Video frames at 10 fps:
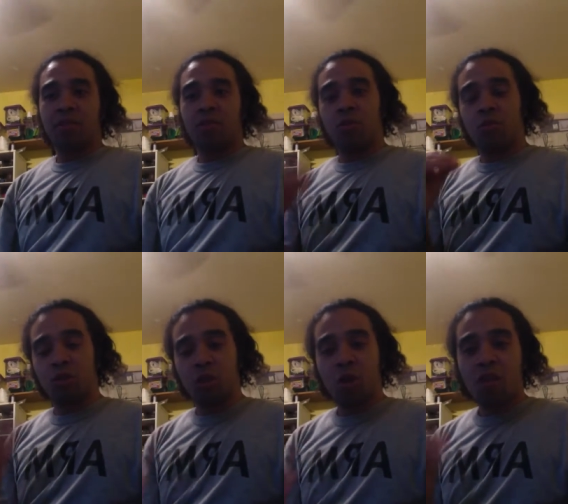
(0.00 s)
To
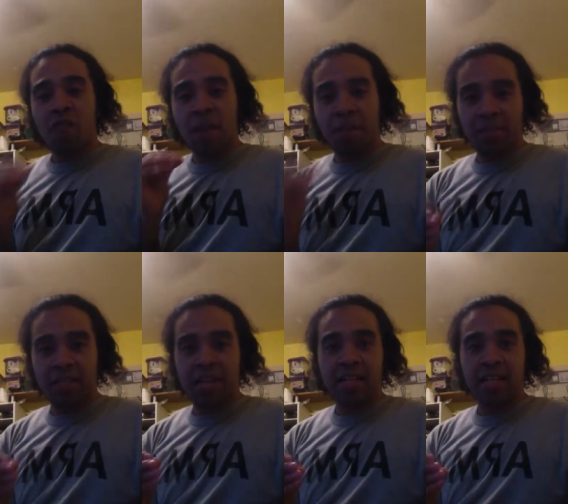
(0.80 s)
serve and
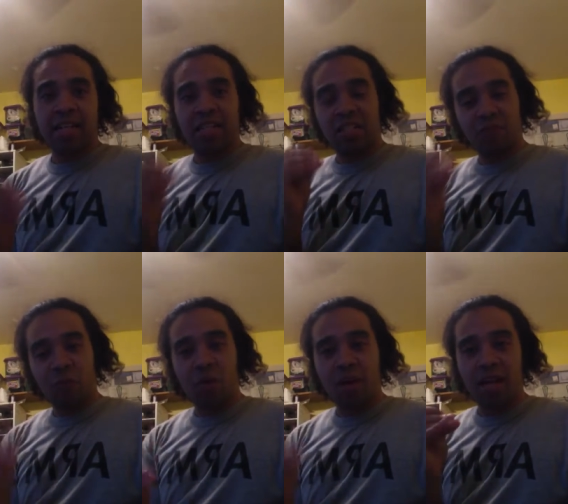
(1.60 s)
protect against
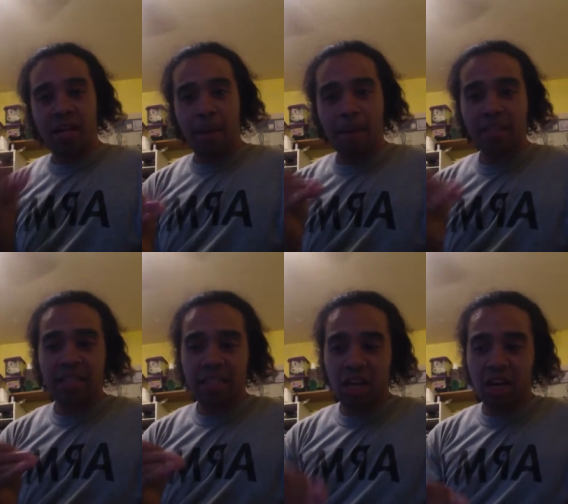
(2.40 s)
foreign and domestic
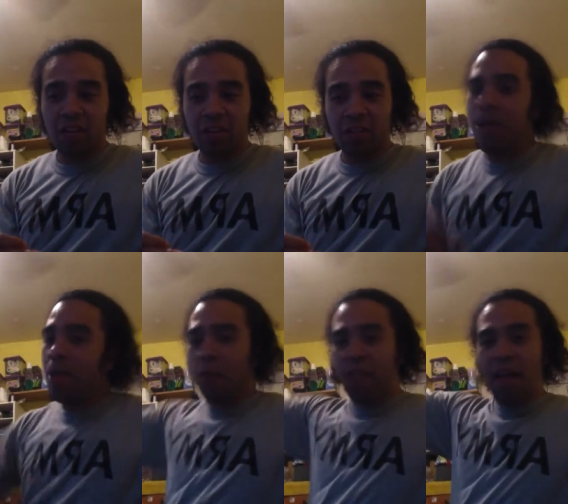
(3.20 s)
terrorism.
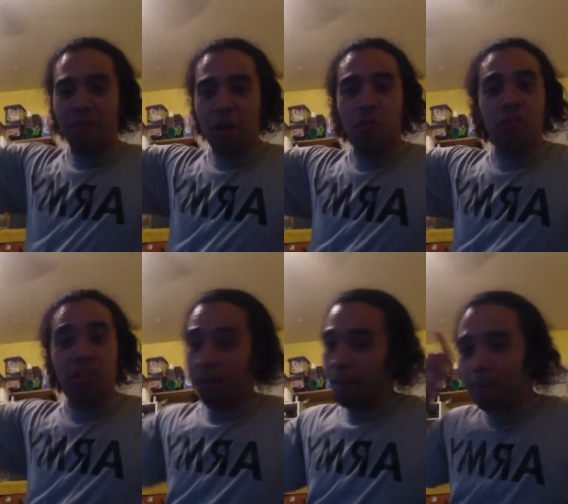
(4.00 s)
Well, that there was a
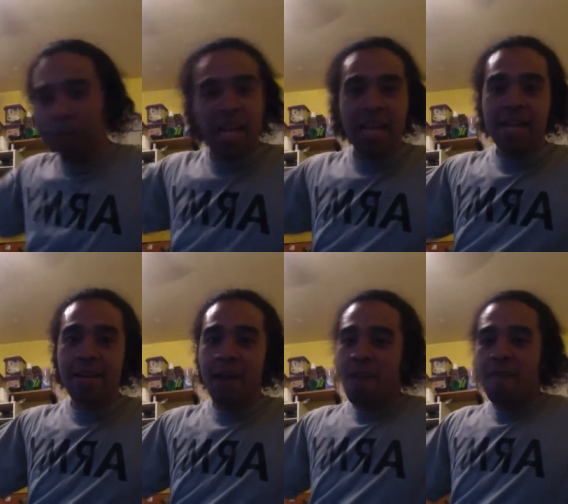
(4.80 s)
blatant
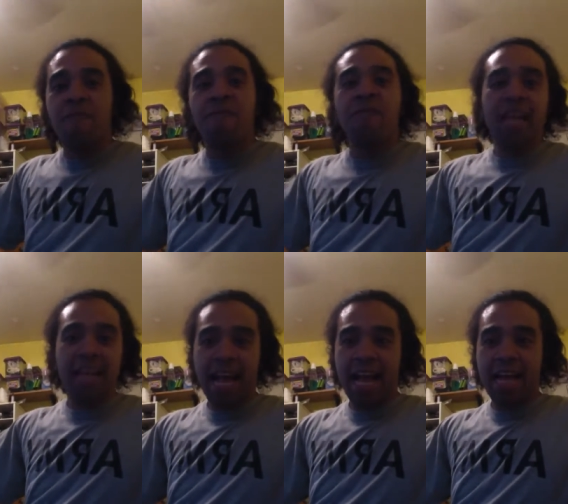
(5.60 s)
fucking
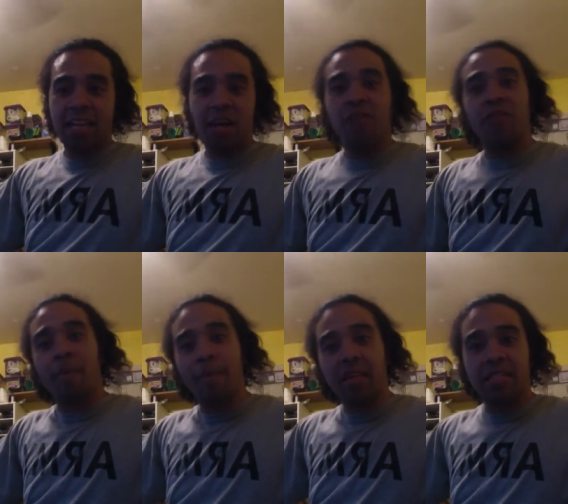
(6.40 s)
act of
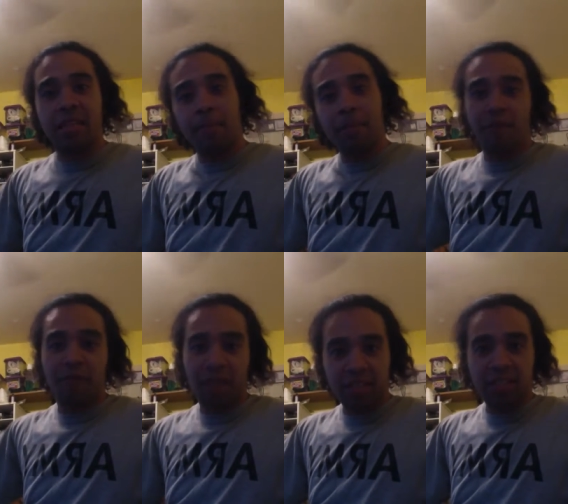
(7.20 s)
domestic
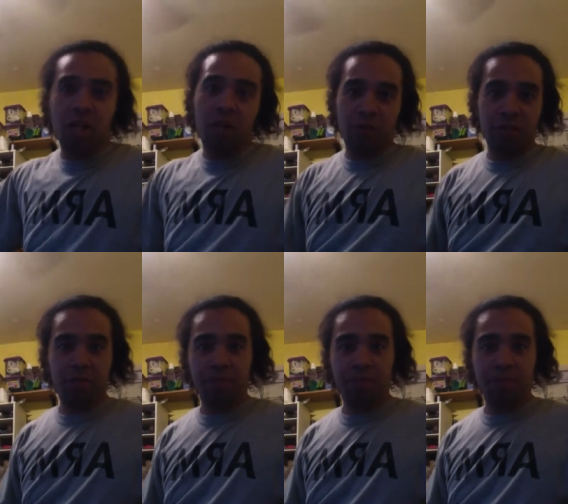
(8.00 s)
motherfucking terrorism.